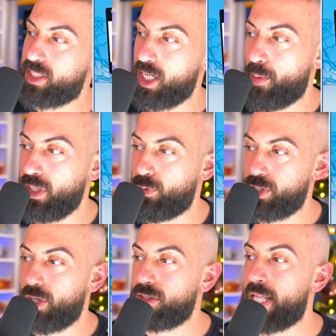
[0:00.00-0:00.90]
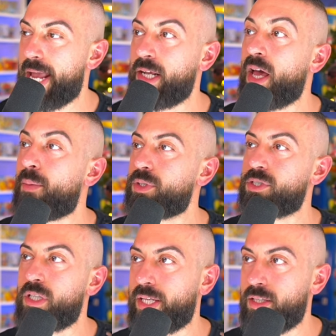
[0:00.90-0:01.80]
this up, and if we start lagging again, I'm gonna
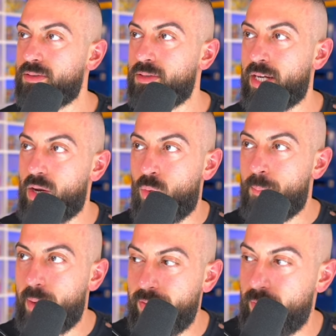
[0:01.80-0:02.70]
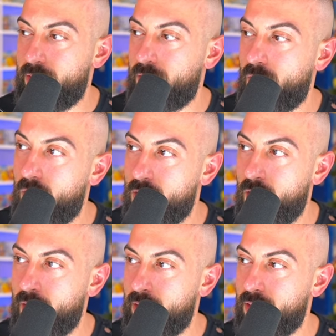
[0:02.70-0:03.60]
just click it. I got one button ready to go.
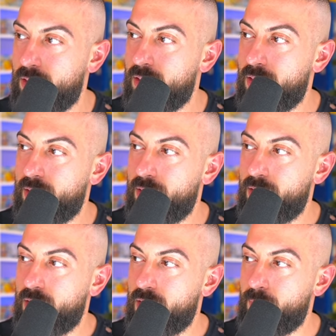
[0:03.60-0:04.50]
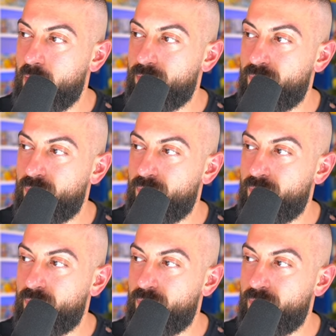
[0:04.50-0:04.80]
All right, got my